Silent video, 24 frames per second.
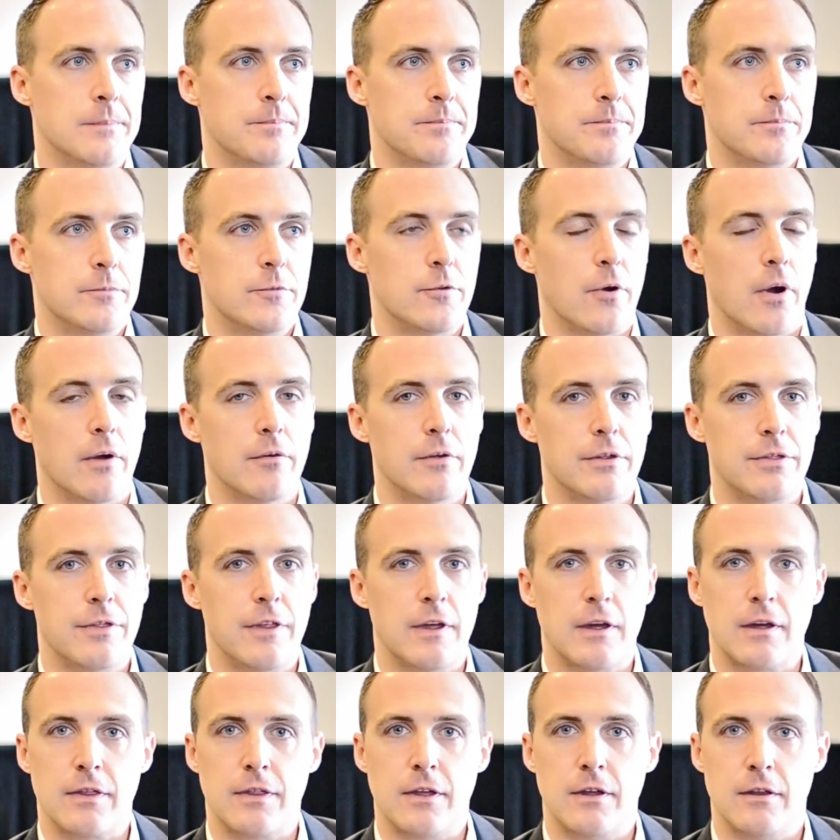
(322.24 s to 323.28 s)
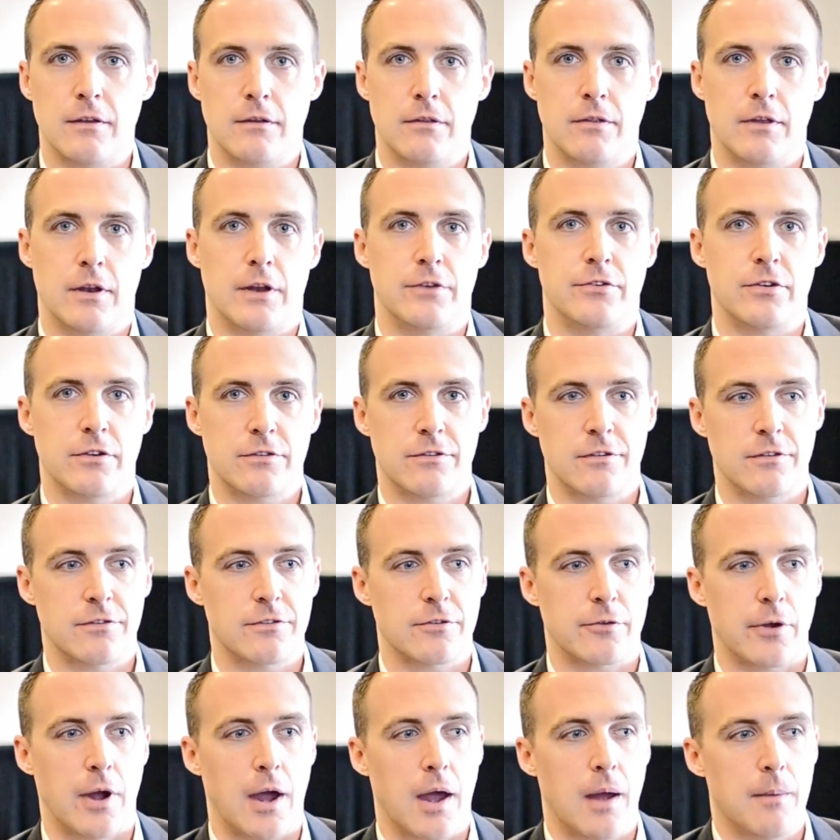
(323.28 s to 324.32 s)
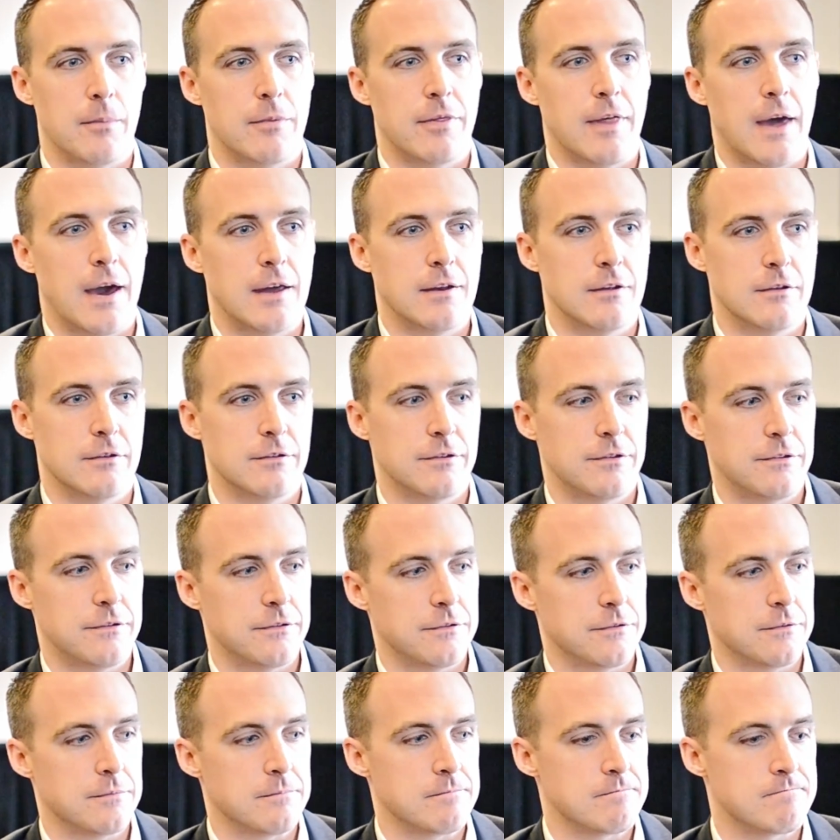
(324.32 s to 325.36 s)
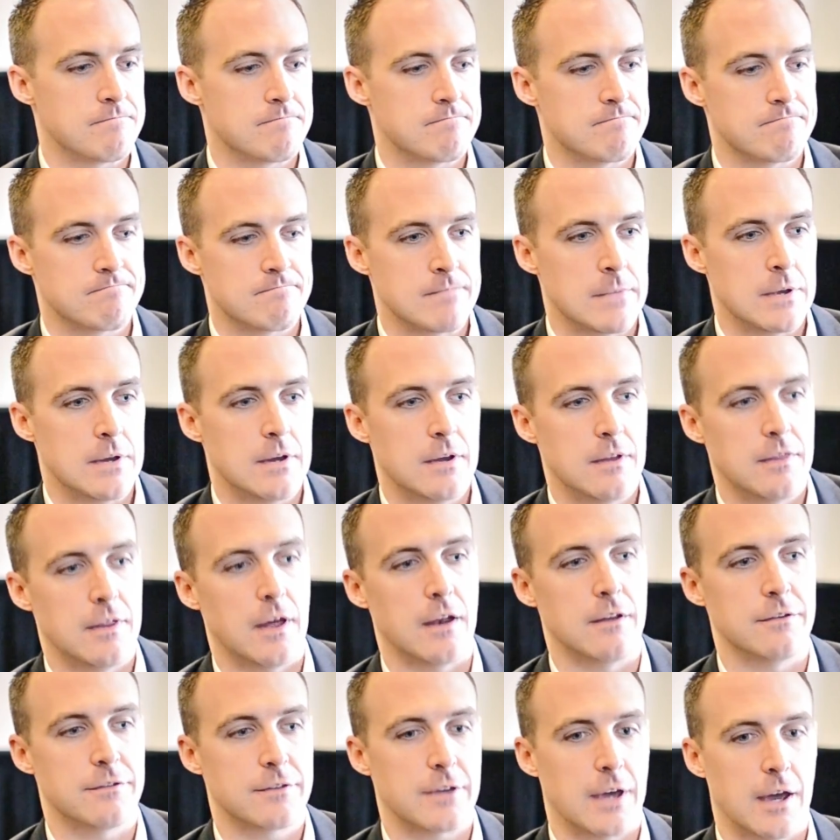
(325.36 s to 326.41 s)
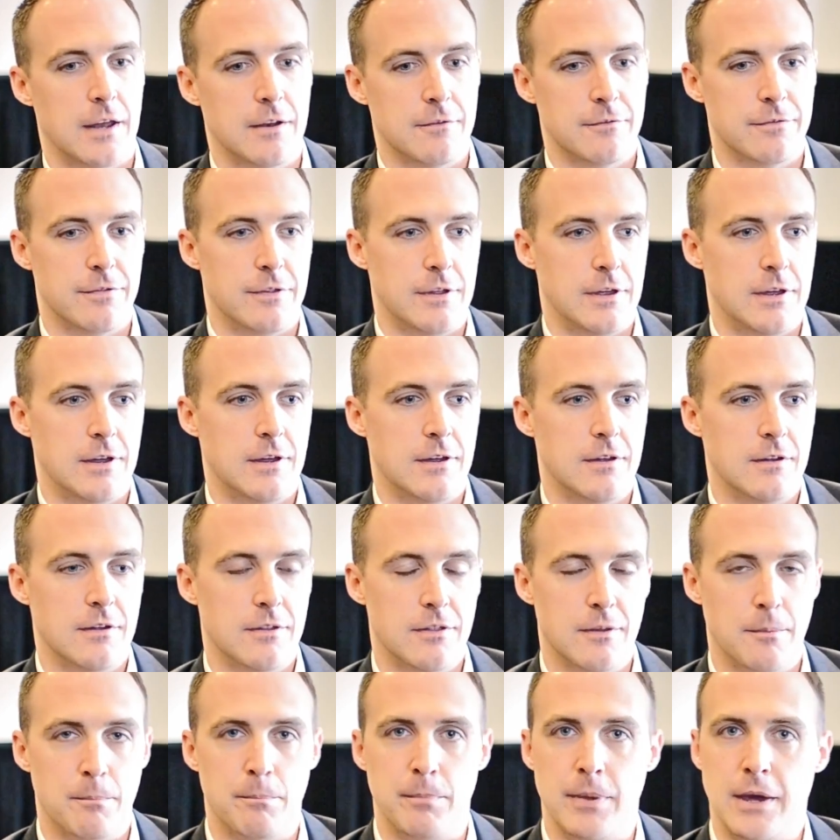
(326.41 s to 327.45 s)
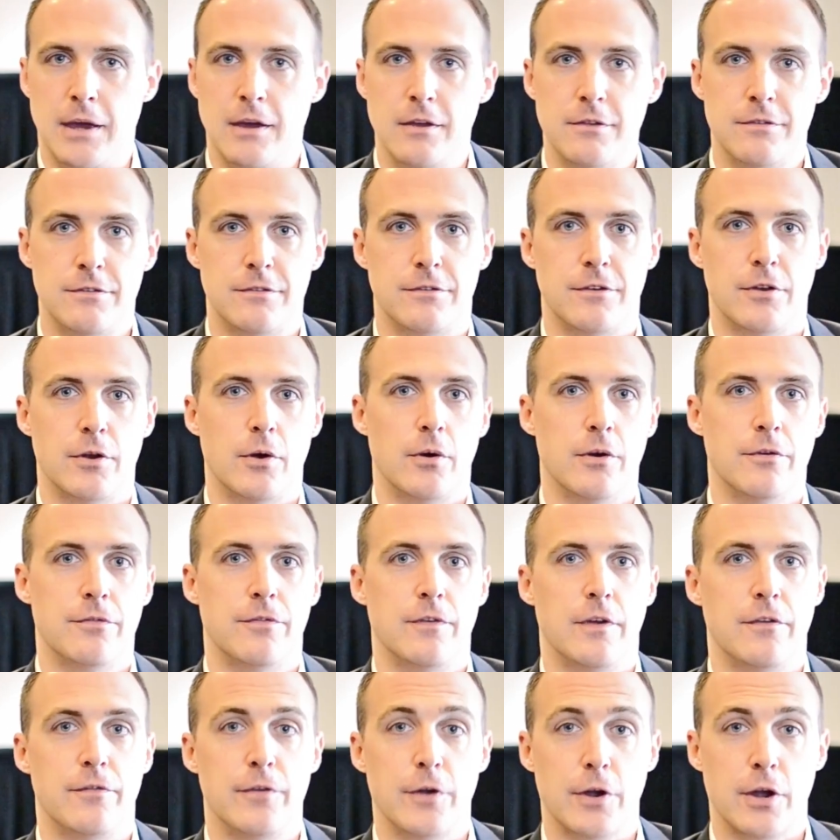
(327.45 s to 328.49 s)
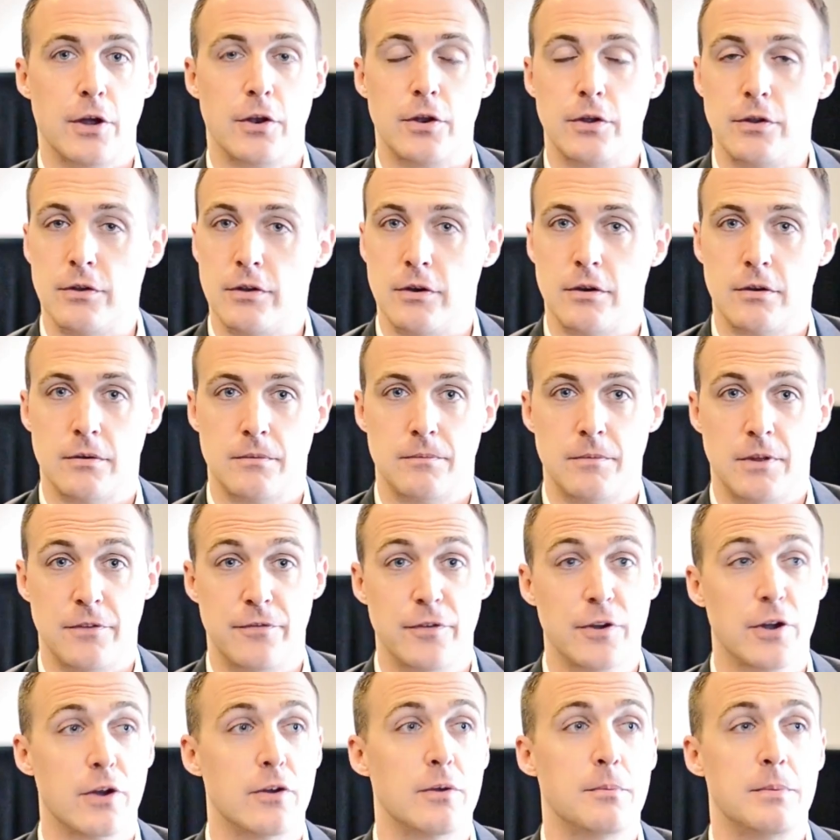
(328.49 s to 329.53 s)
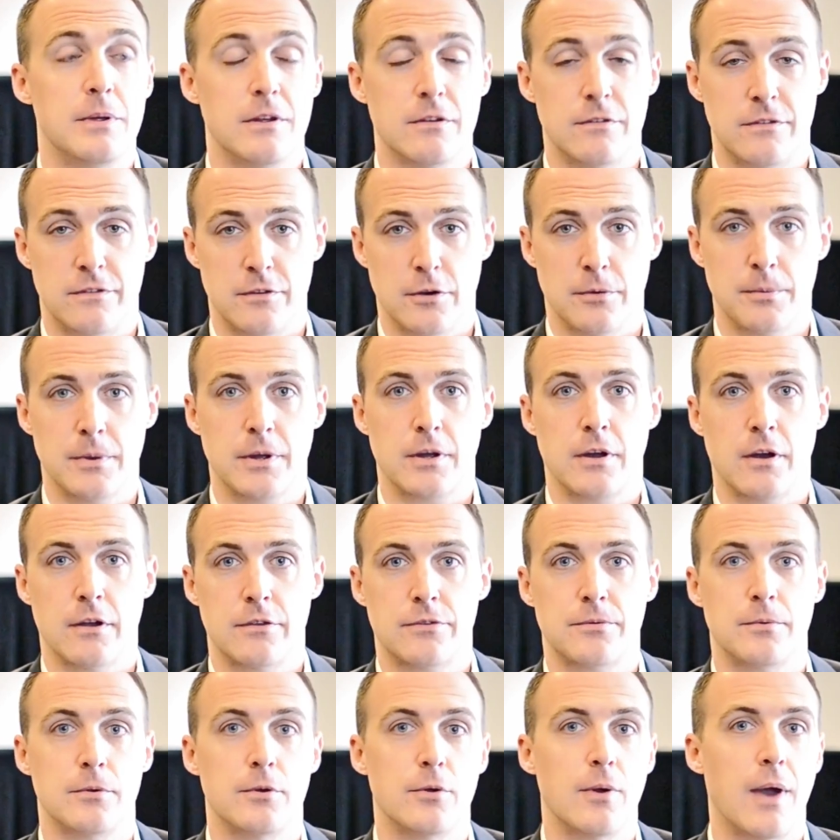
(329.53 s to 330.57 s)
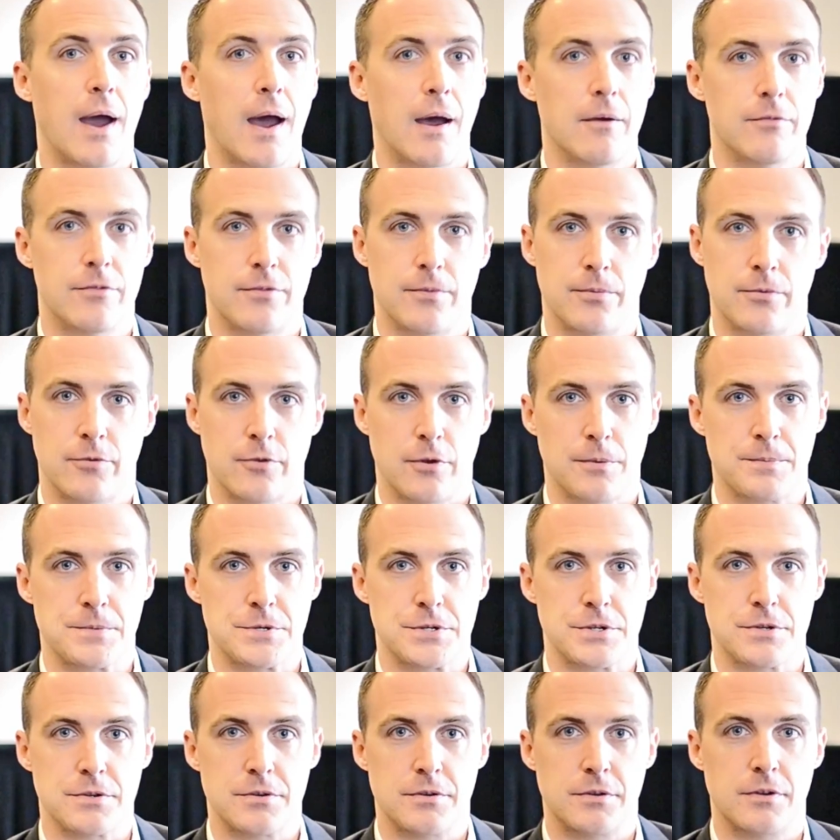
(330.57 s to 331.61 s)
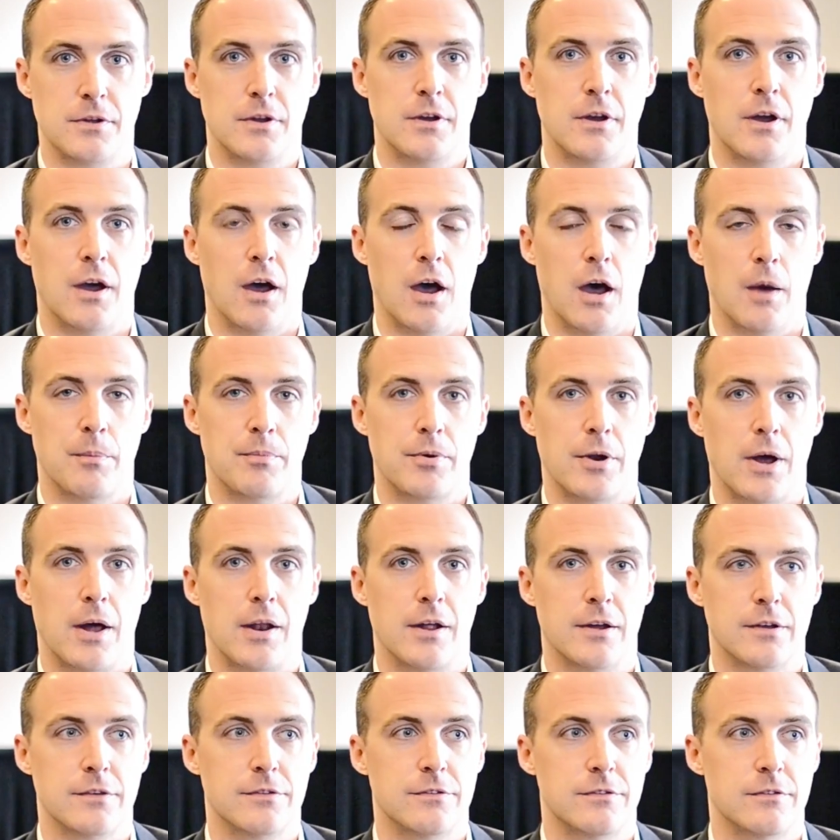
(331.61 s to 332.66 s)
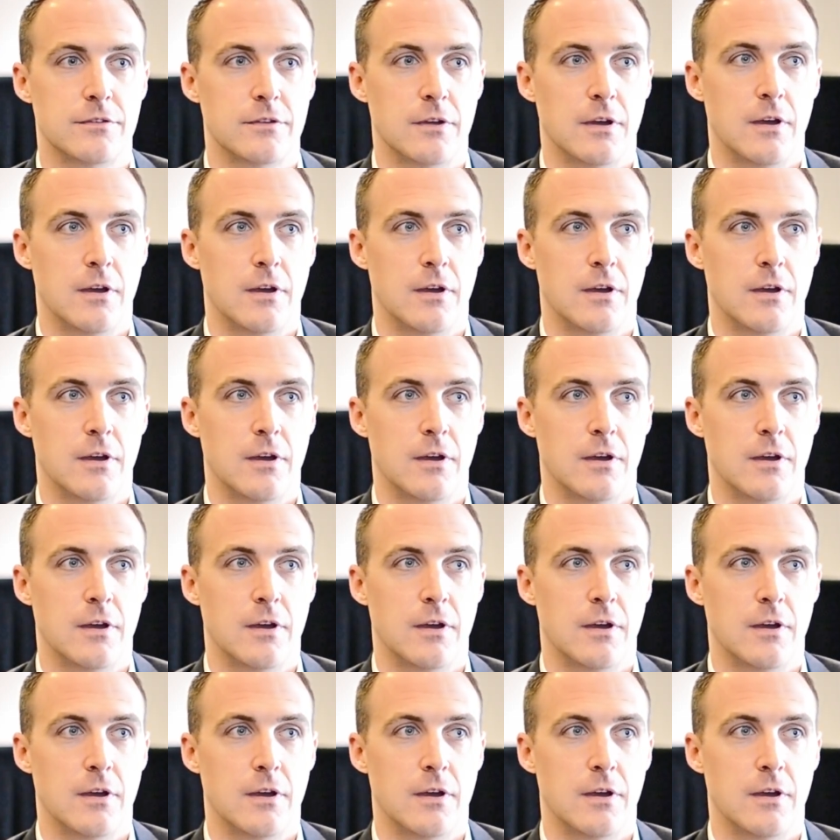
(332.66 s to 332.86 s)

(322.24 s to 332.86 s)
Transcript: So everything that I just described, that is kind of the base. If you're going to be a SteelBrick customer and you have subscription products,